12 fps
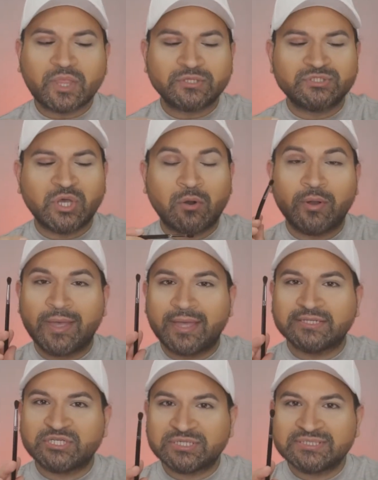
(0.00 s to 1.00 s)
So
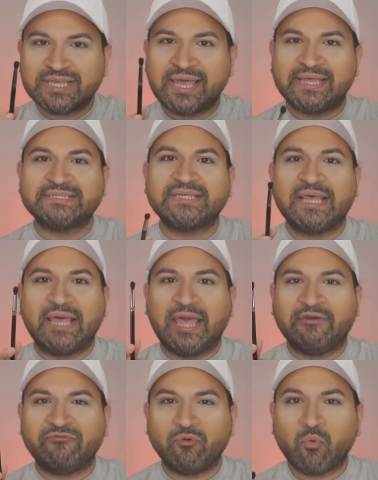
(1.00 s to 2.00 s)
just in case,
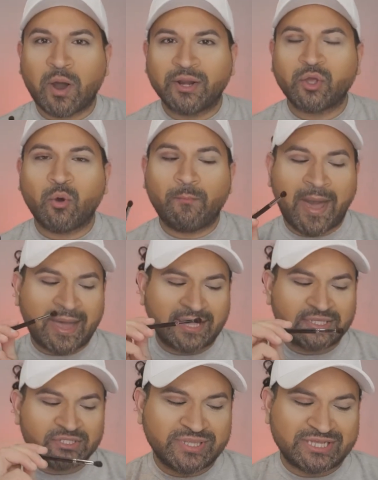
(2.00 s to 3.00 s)
if you want to go back
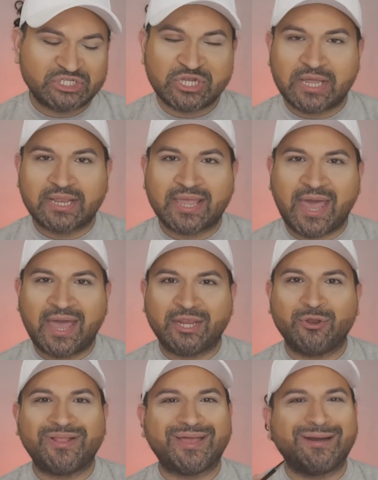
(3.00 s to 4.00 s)
that shade again,
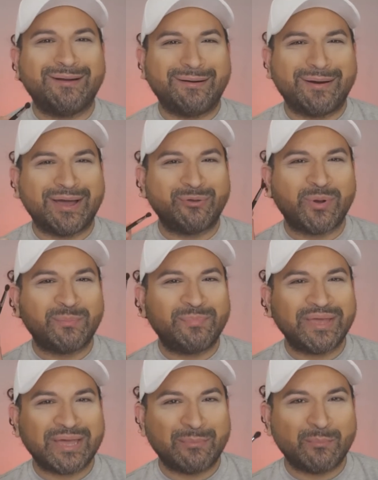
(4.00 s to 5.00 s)
you're like, oh, I don't want to
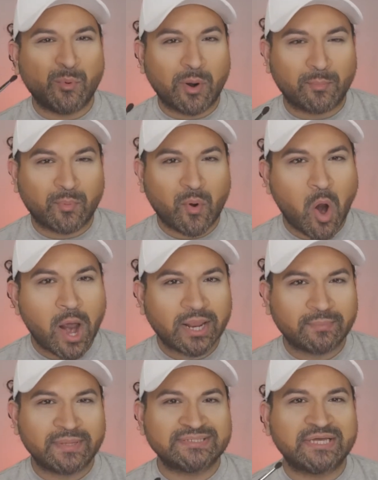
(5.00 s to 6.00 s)
pick up more
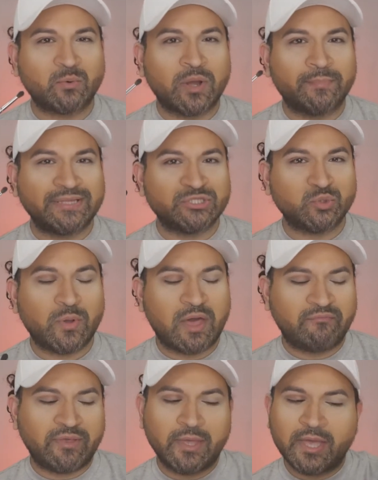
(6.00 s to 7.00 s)
product because I don't want to be too
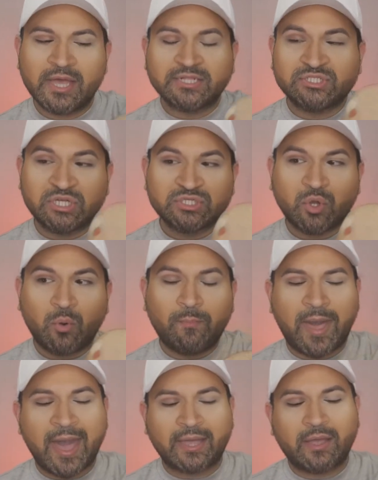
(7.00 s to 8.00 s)
heavy, just go
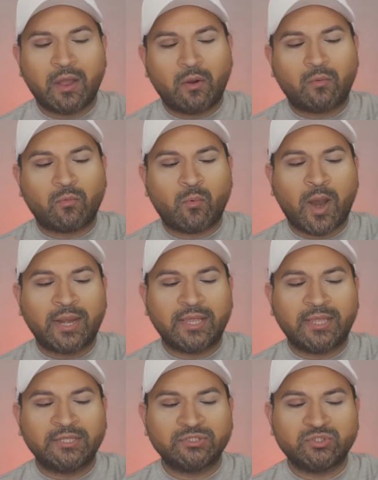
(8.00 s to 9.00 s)
back right
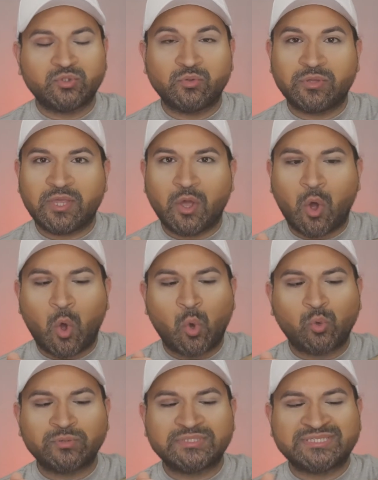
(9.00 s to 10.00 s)
into the
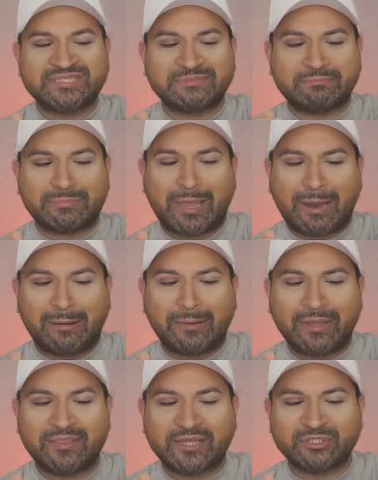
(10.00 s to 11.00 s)
old
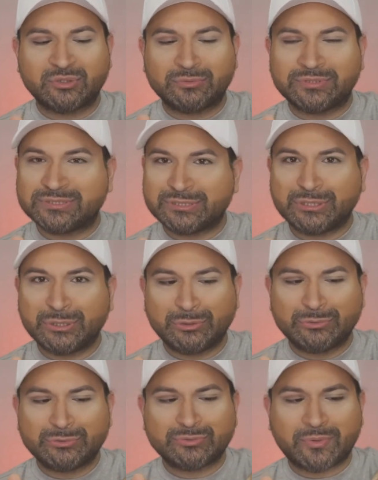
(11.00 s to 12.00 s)
area that you just
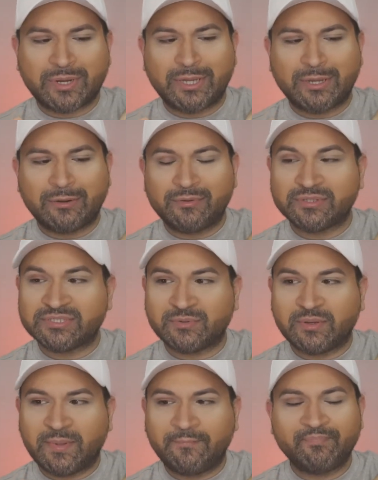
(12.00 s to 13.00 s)
used right here. See what
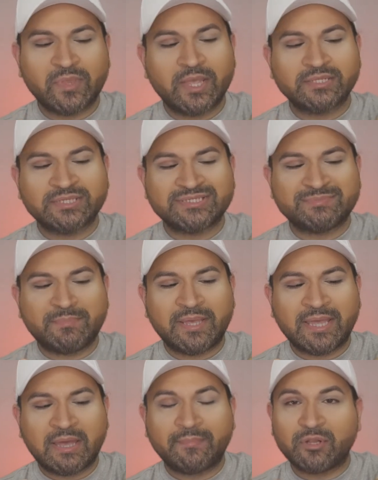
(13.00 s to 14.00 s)
I mean? Just
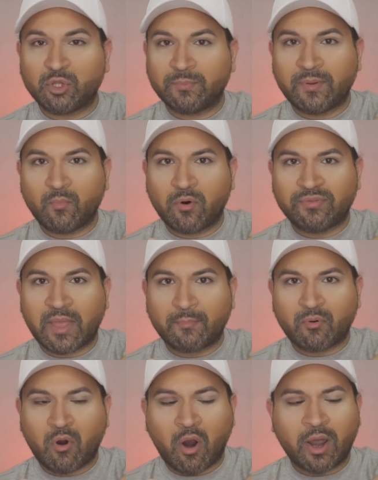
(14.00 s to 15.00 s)
pick up a little bit more of that
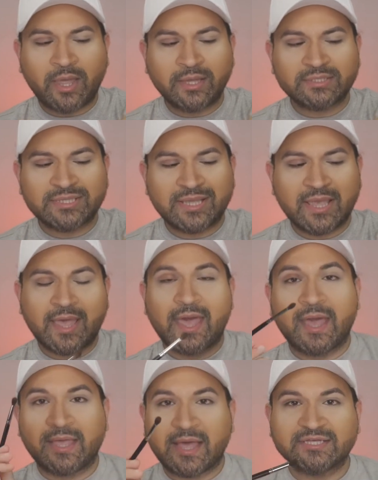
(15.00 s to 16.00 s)
product,
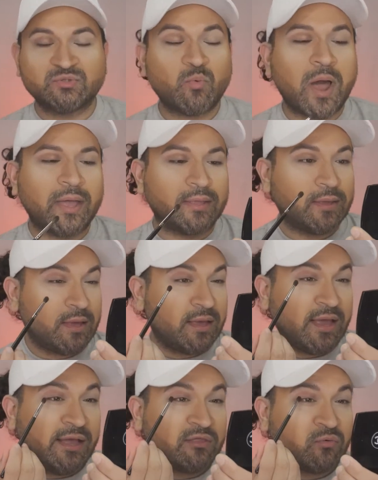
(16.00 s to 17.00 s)
and guess what?
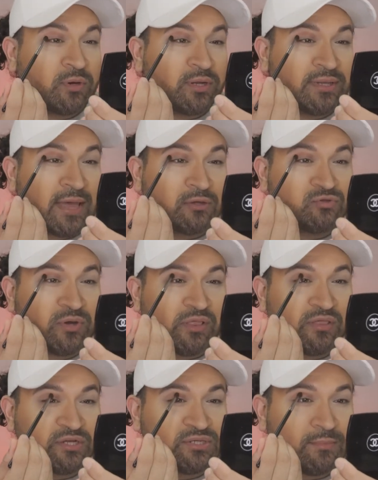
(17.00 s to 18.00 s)
It's going to now
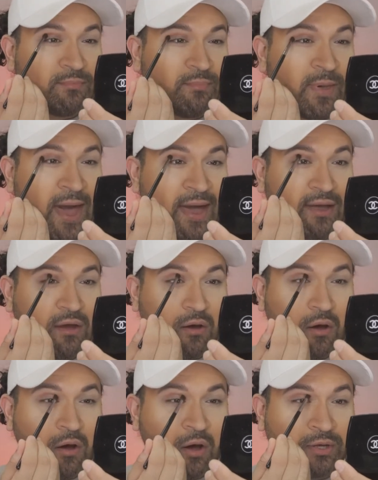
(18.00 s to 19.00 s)
transition back
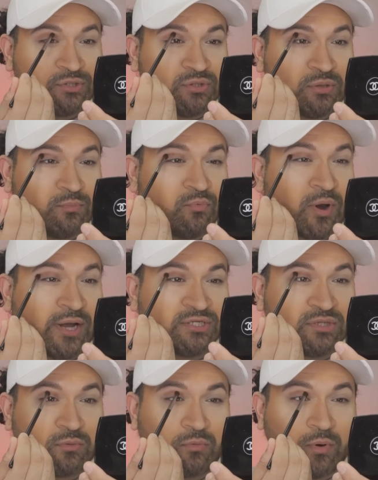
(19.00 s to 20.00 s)
onto the
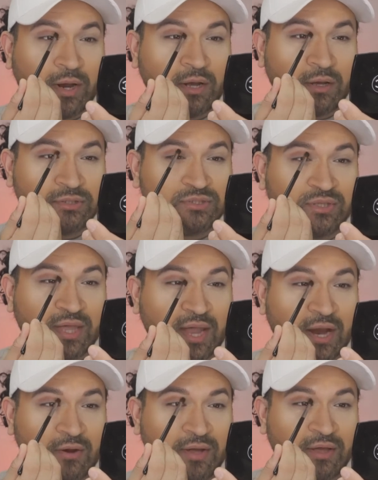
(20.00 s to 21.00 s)
brush, right onto the
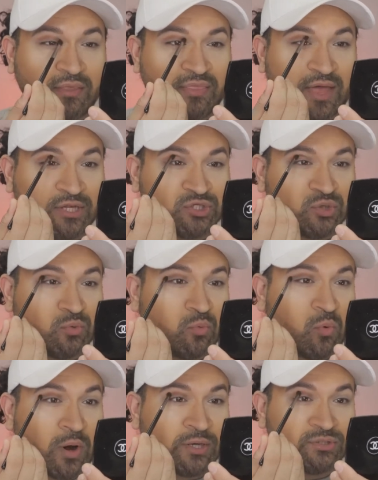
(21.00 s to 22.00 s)
area that you
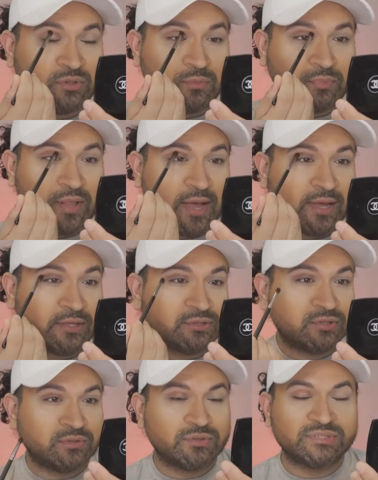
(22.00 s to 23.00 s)
want to apply it
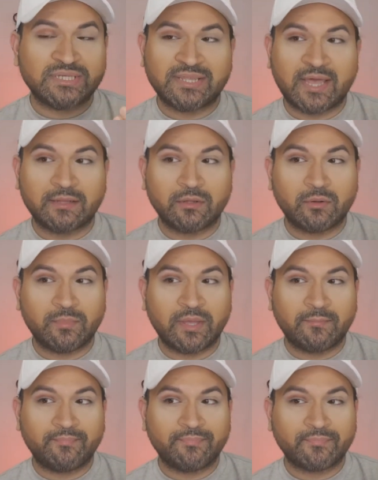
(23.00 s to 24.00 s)
to. You see that little
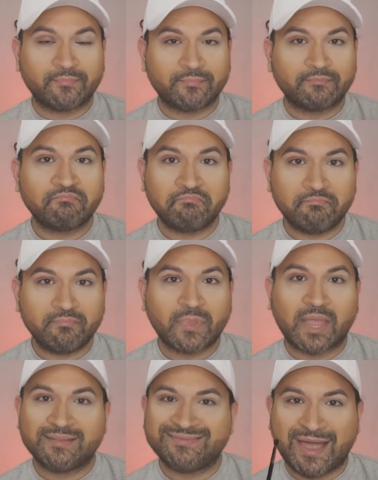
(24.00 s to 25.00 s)
bit?
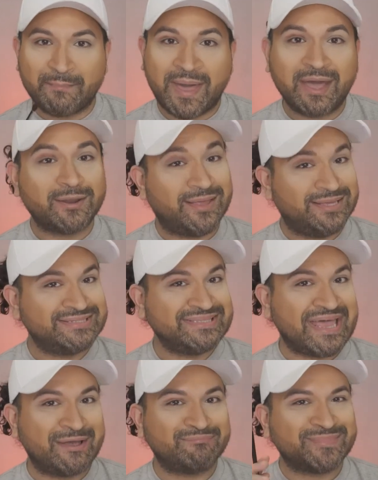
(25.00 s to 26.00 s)
Not bad, isn't
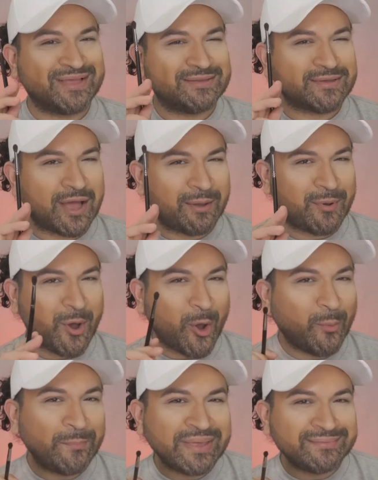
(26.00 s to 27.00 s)
that? I'm
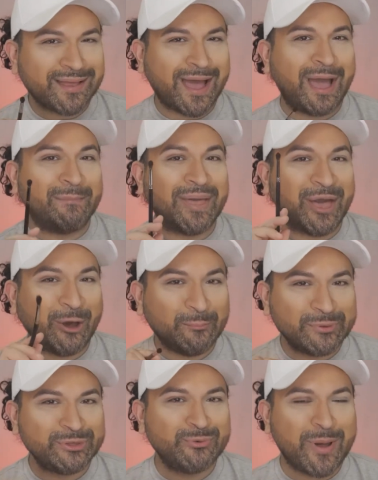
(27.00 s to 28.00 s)
hoping I'm
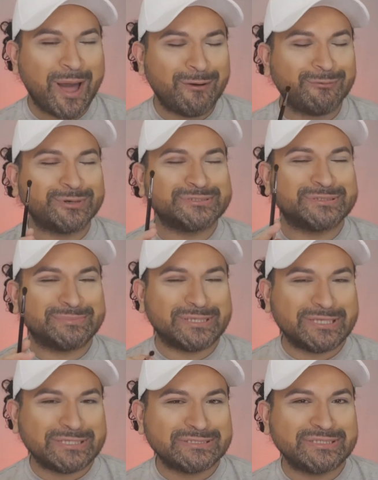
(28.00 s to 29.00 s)
helping you out with some
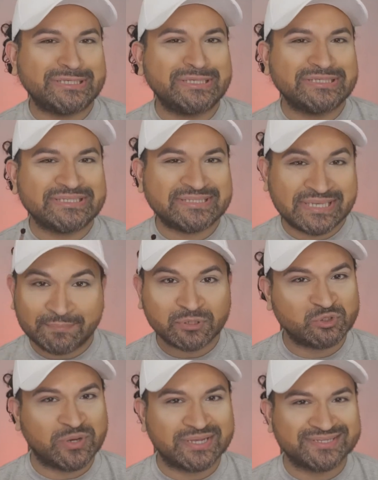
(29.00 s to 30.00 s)
easy, simple
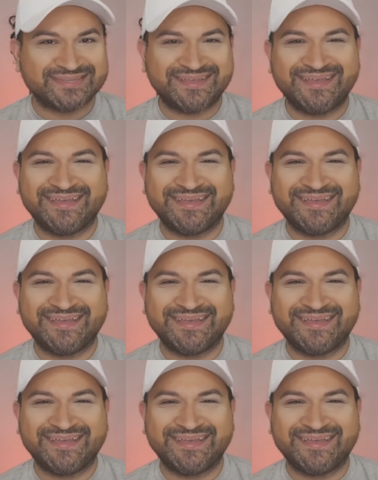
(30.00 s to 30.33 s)
tricks.